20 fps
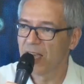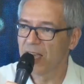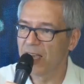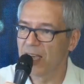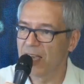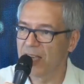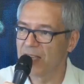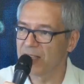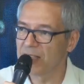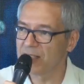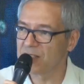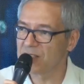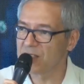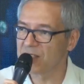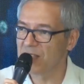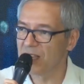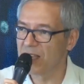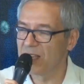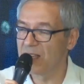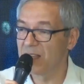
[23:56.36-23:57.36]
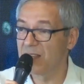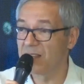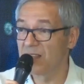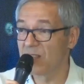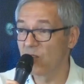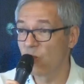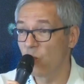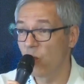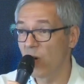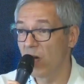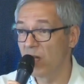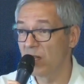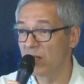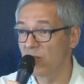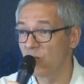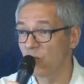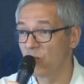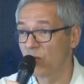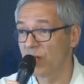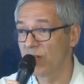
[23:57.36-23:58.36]
And the
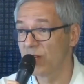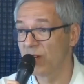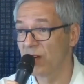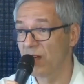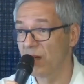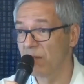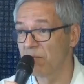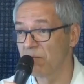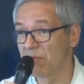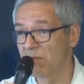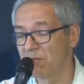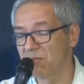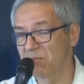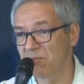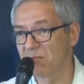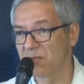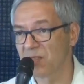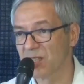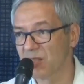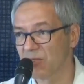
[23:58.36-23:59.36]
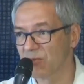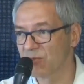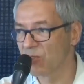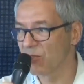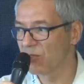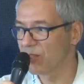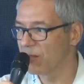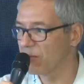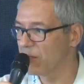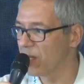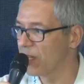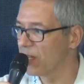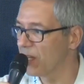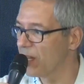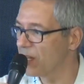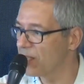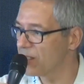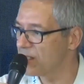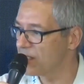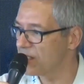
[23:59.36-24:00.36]
one where I'm kind of rolling my
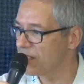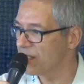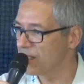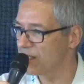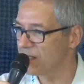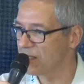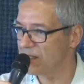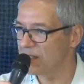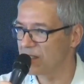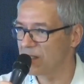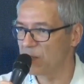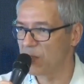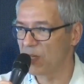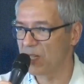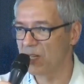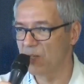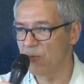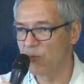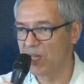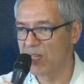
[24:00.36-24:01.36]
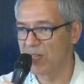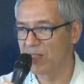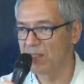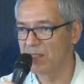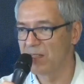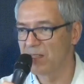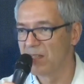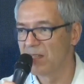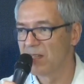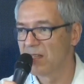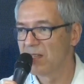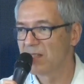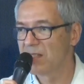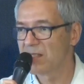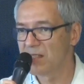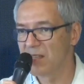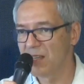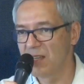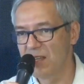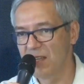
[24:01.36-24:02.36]
eyes is typically when I
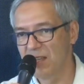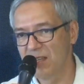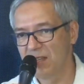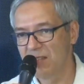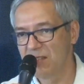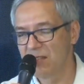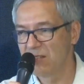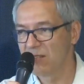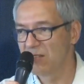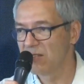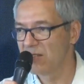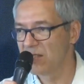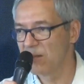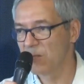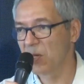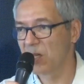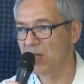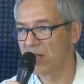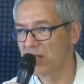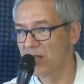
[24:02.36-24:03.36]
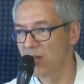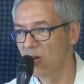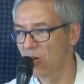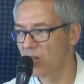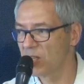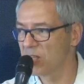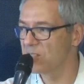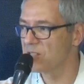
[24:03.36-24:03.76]
see typically a hockey